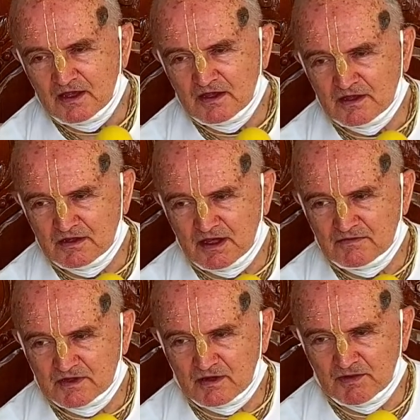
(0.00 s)
gave
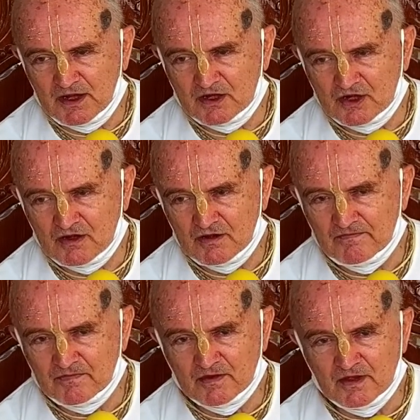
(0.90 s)
some lecture
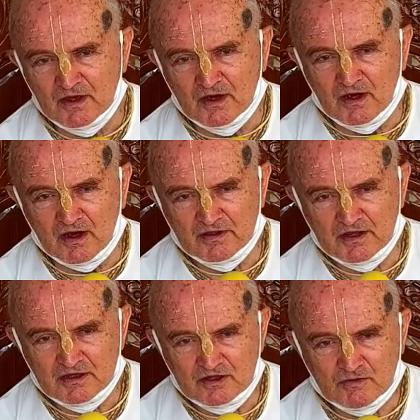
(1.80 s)
on the
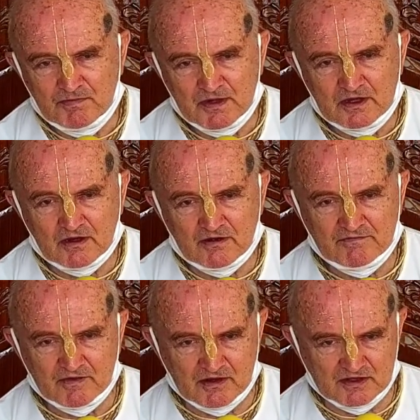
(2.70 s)
topic
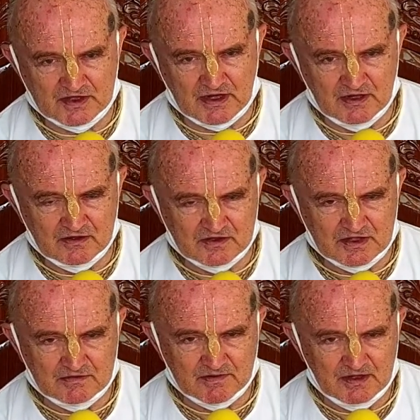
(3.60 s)
of science and
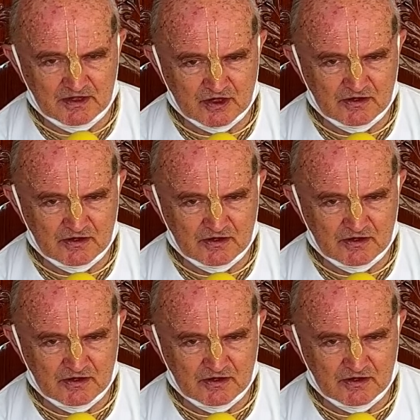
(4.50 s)
religion.